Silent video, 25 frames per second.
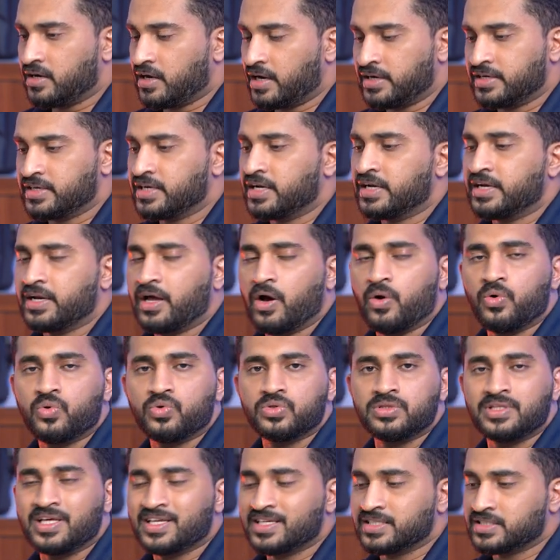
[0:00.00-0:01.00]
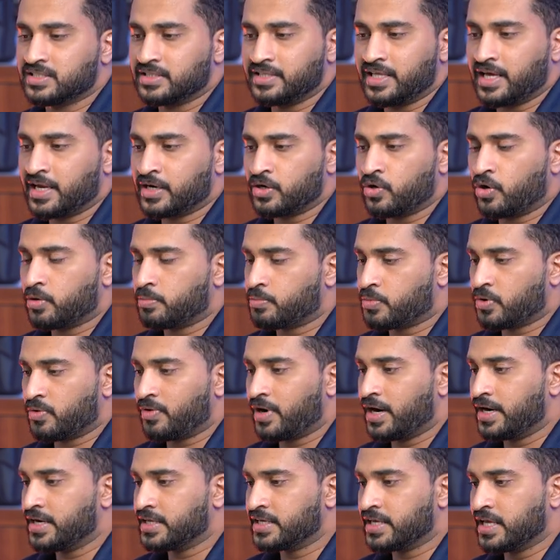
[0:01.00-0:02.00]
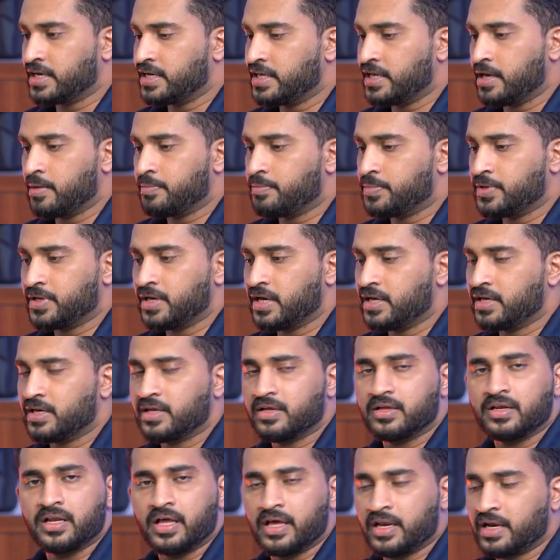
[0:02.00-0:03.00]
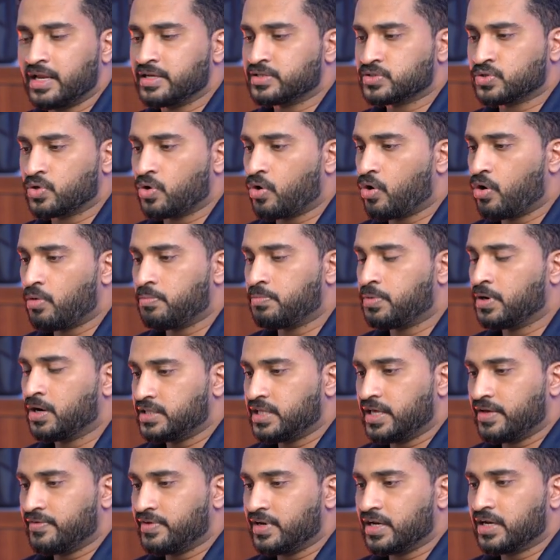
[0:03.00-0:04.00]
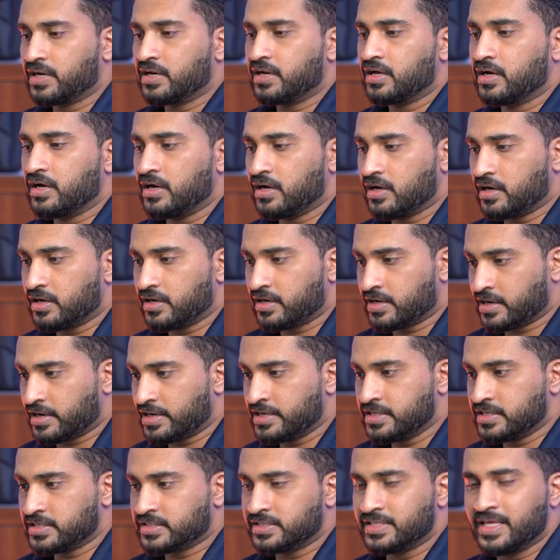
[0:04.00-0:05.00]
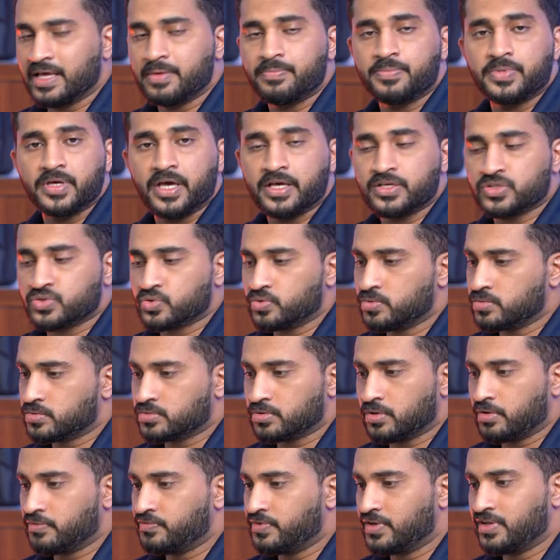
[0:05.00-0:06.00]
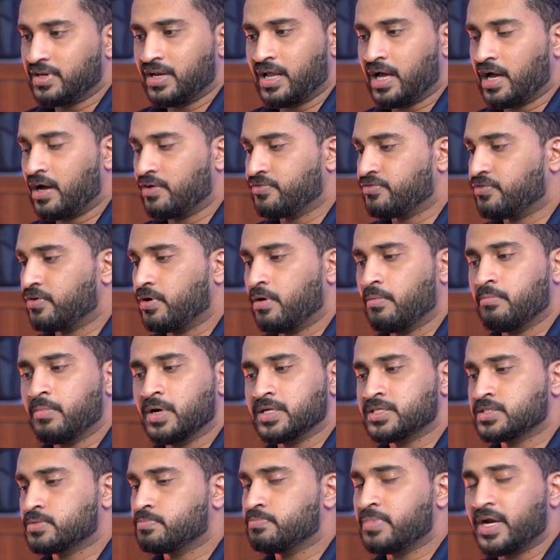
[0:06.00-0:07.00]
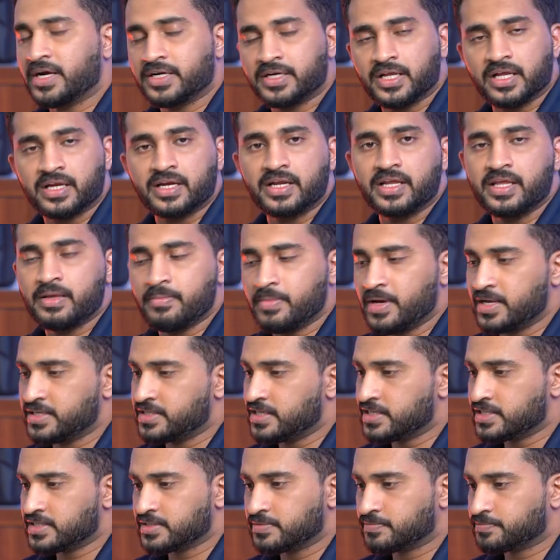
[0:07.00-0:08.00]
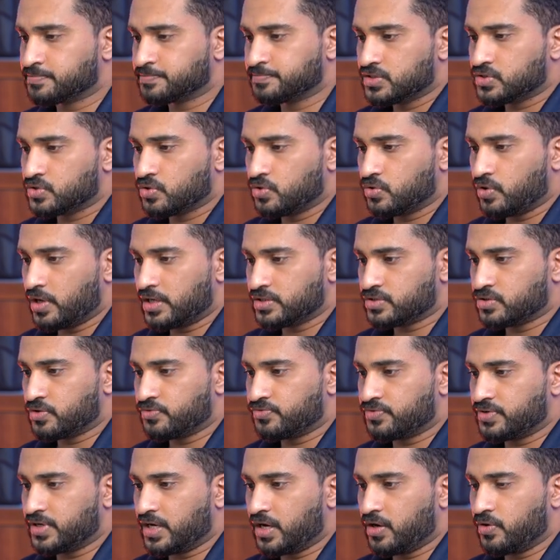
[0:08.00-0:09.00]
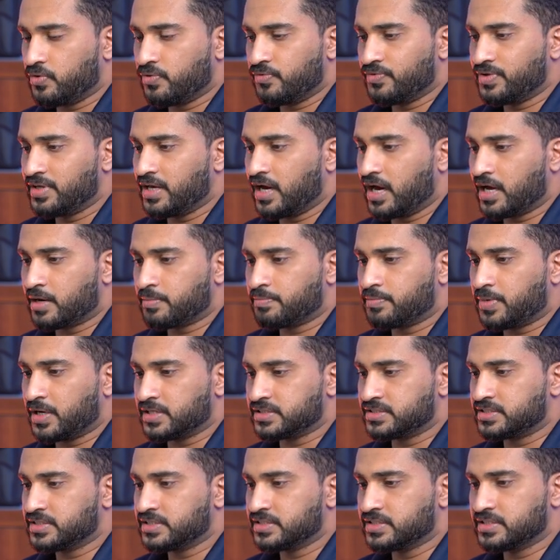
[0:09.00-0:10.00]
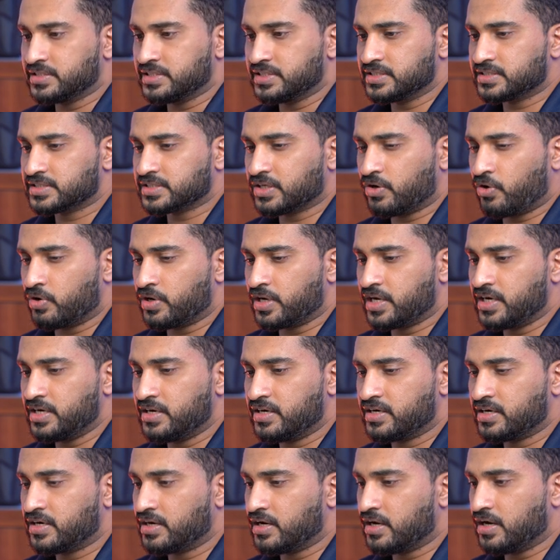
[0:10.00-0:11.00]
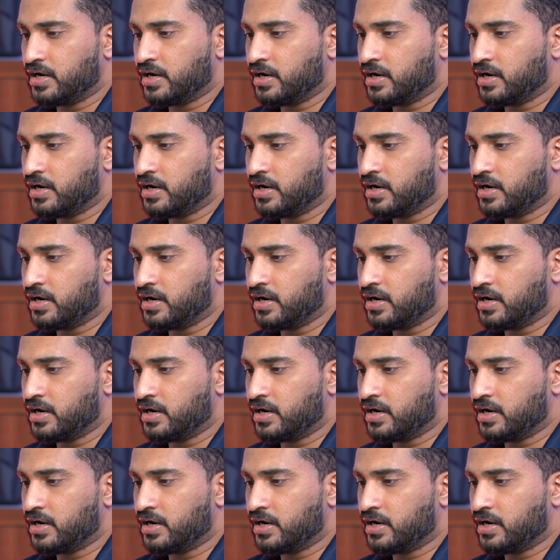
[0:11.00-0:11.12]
Until now, they are not providing any API. Let's hope they will release the API soon, so we'll have much better images. So as of now, we are passing this content.